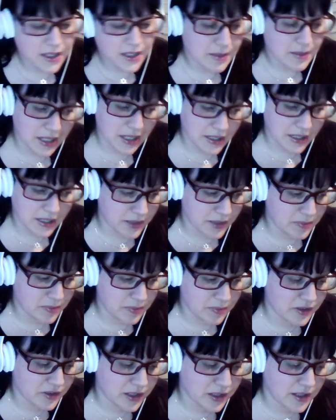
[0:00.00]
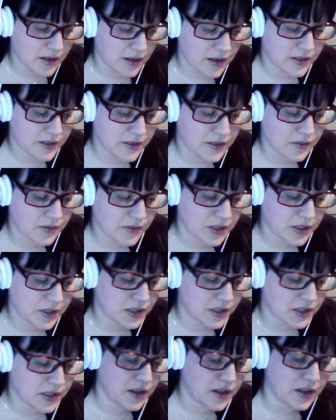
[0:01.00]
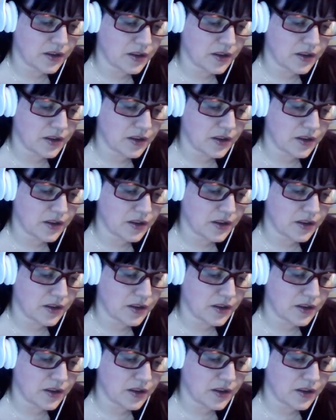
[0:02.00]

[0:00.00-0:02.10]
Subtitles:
Anyway, before I go, I just want to show you.